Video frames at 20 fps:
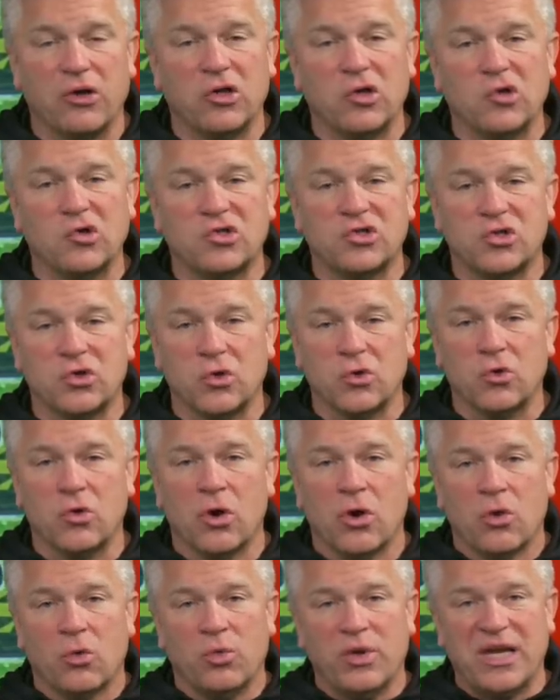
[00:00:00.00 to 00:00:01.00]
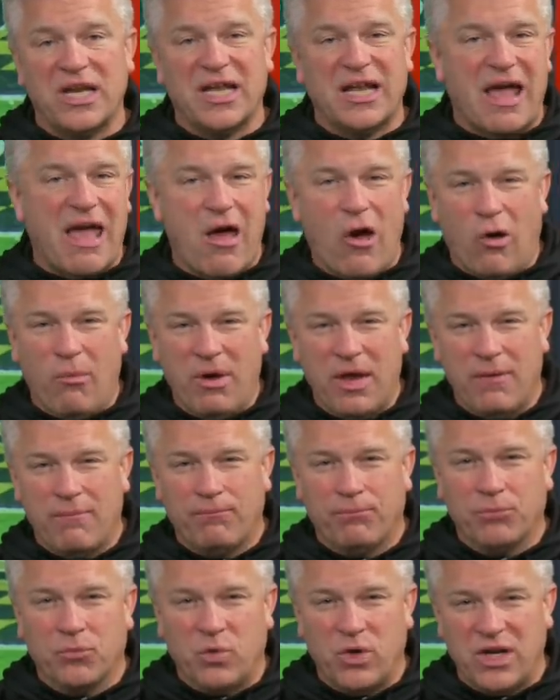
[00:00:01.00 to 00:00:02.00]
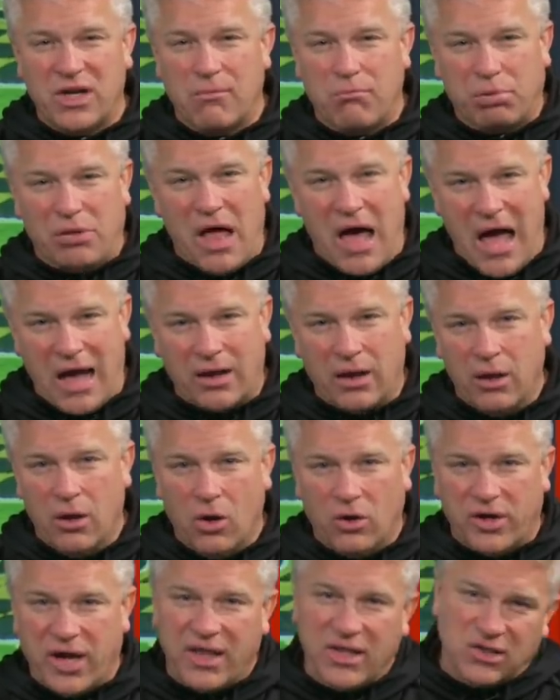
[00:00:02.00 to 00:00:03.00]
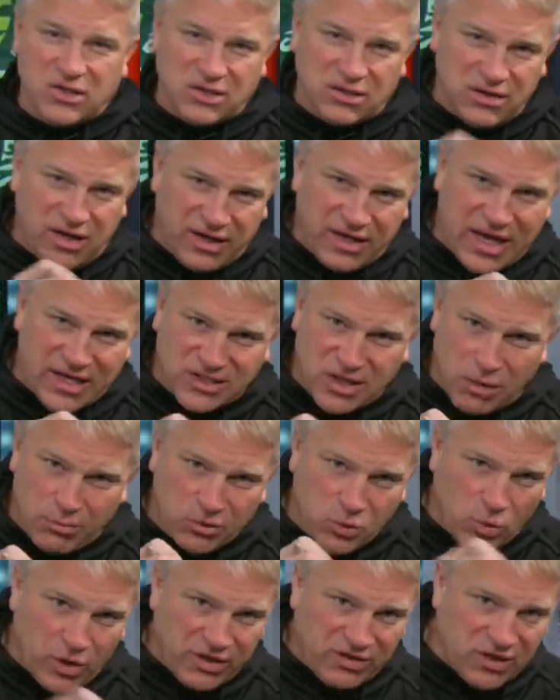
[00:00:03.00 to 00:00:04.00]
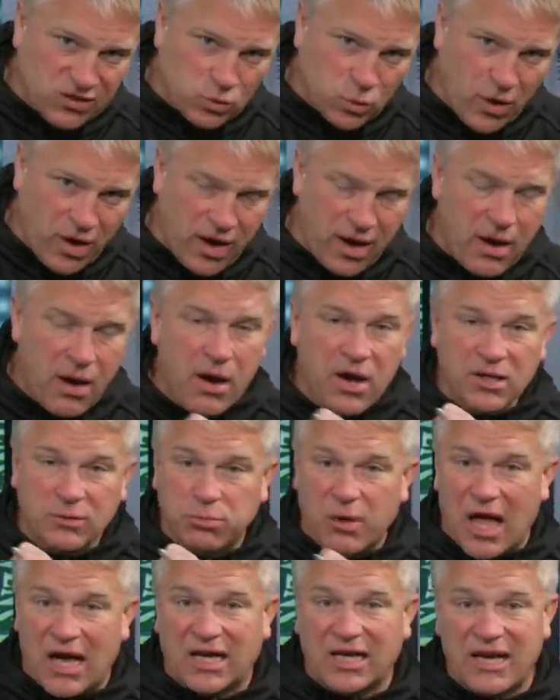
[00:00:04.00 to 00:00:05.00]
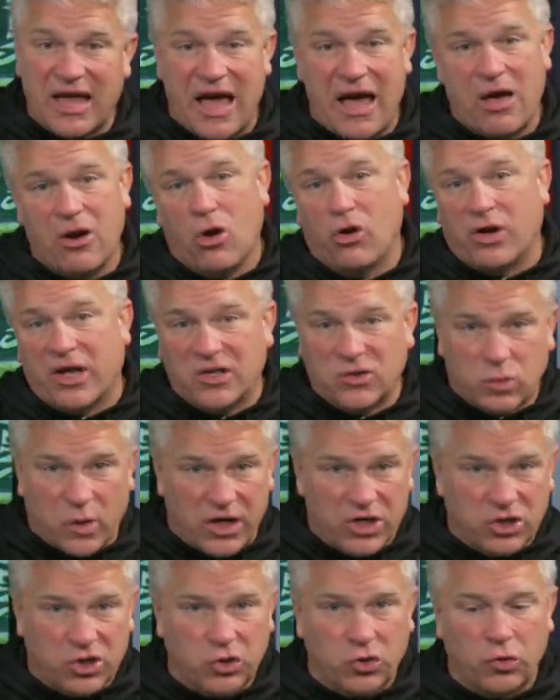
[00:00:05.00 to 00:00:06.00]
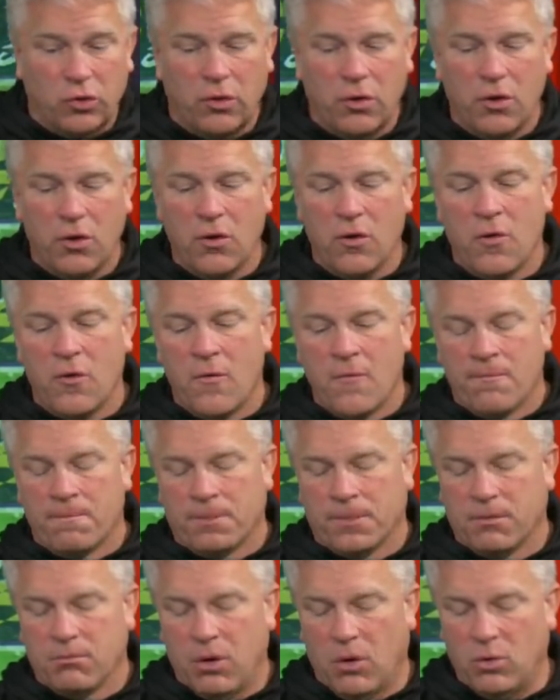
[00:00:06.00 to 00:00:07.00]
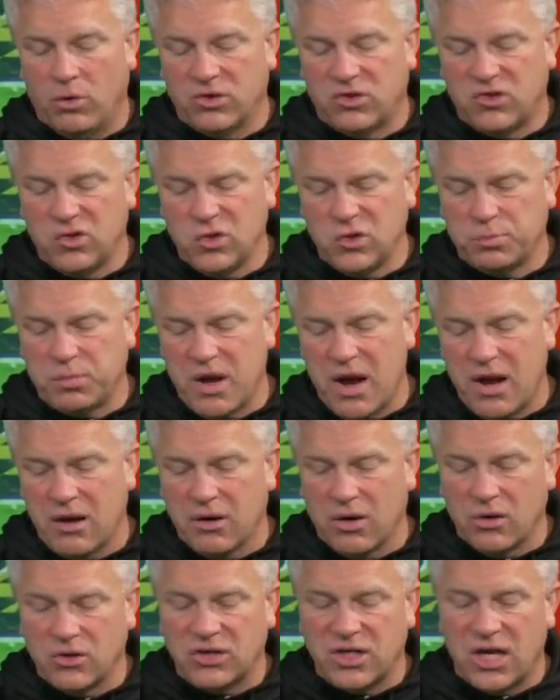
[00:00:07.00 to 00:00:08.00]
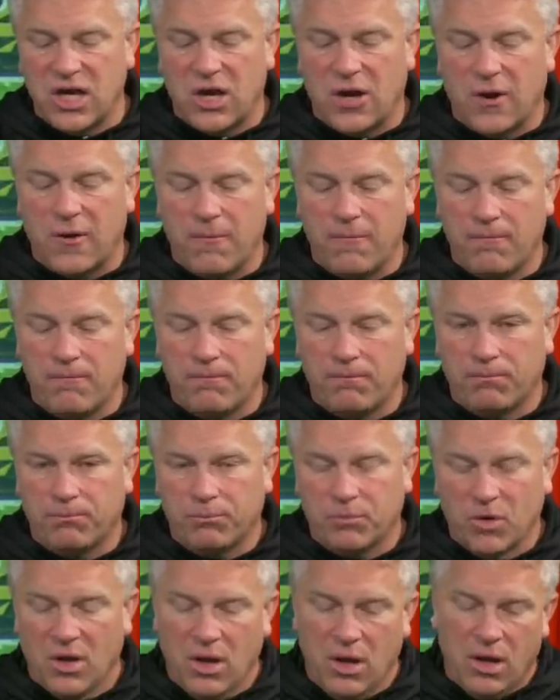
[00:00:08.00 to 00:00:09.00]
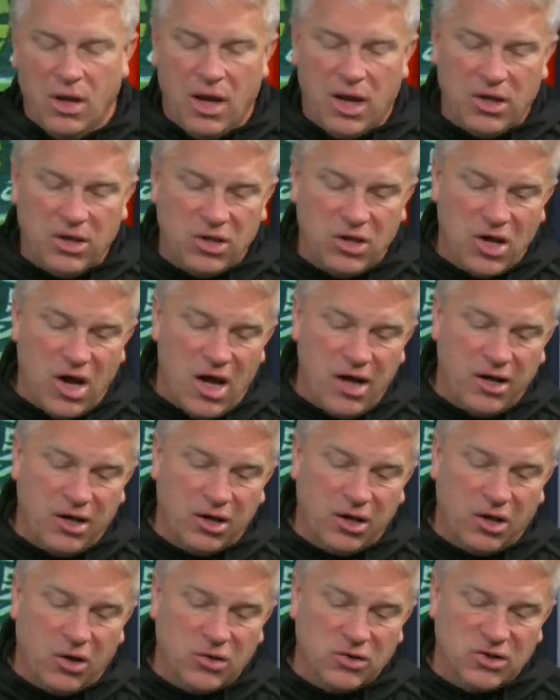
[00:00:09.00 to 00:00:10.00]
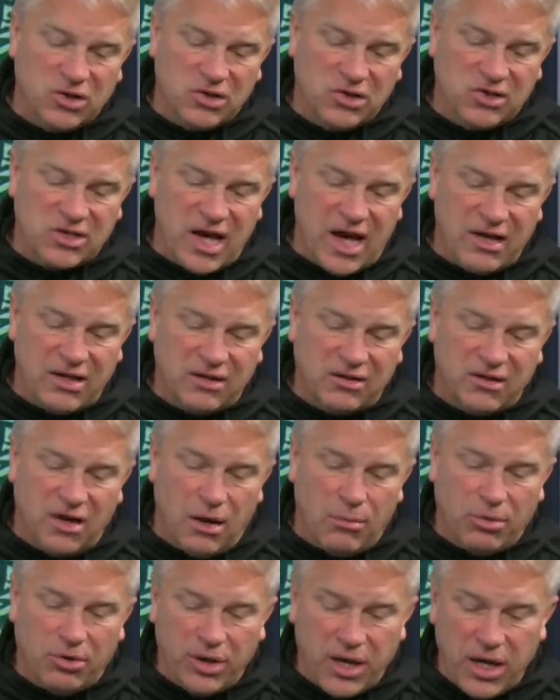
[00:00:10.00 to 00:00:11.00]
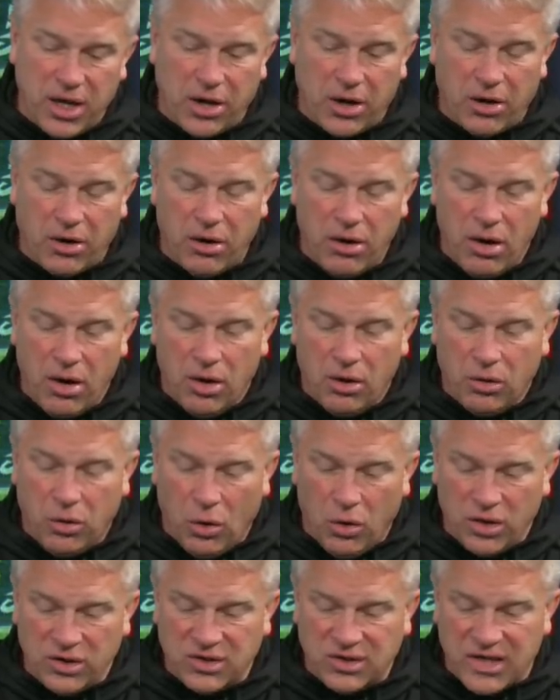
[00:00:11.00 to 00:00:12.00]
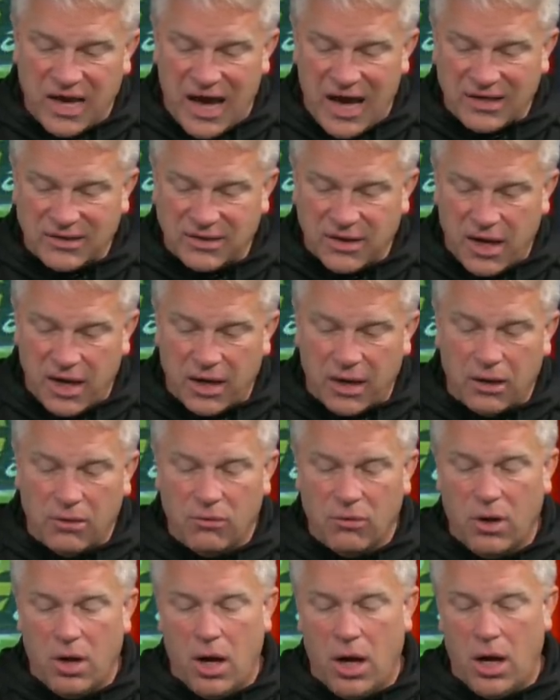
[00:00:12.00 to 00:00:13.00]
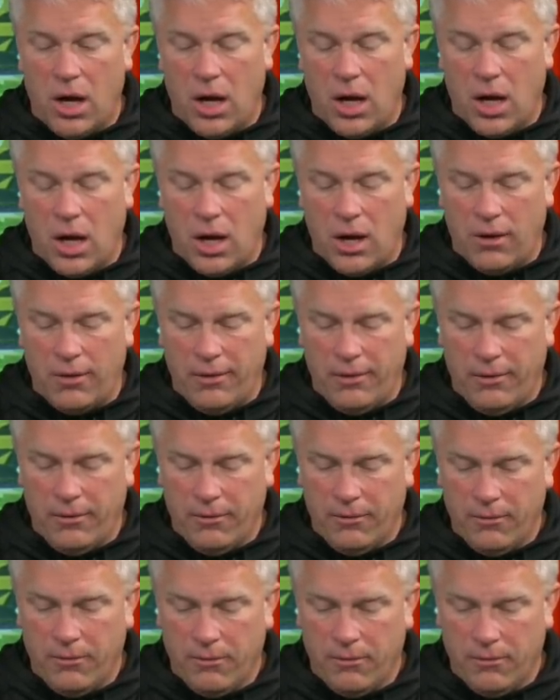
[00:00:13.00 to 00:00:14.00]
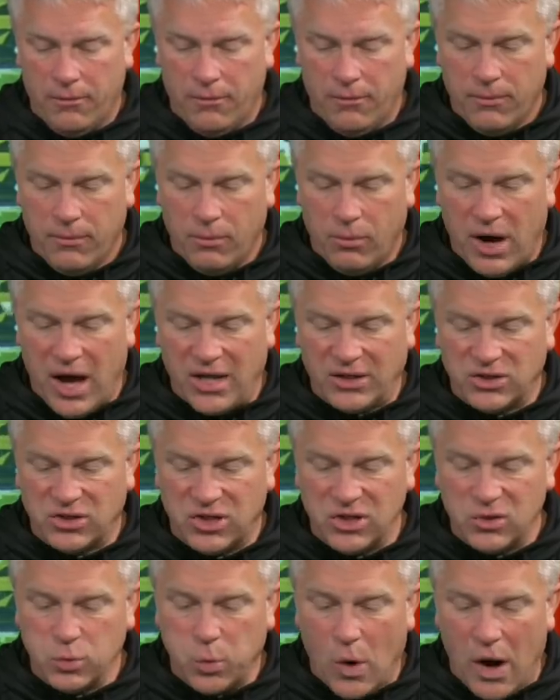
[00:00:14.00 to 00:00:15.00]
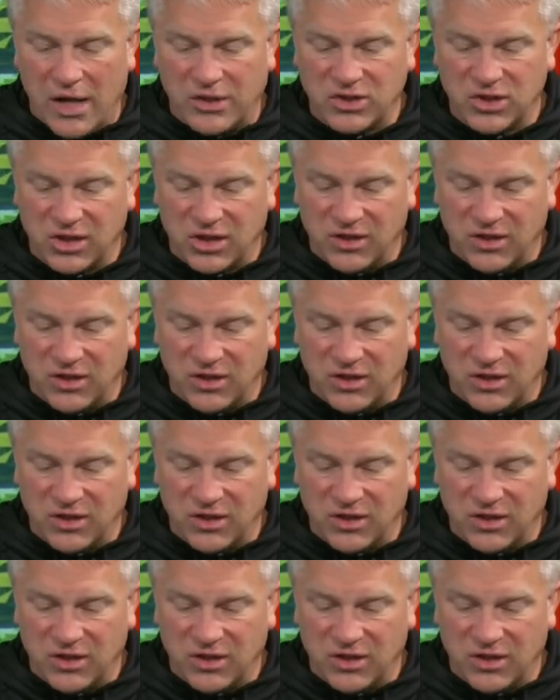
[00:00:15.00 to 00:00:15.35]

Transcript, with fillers: used to reading a helmet, reading a block. Okay, this guy's helmet went this way. He's blocking down. Okay, that's what I do. But when Zeus Brown goes here and Yanda goes inside the double here, Lawrence Guy's like, uh, Watch, just watch the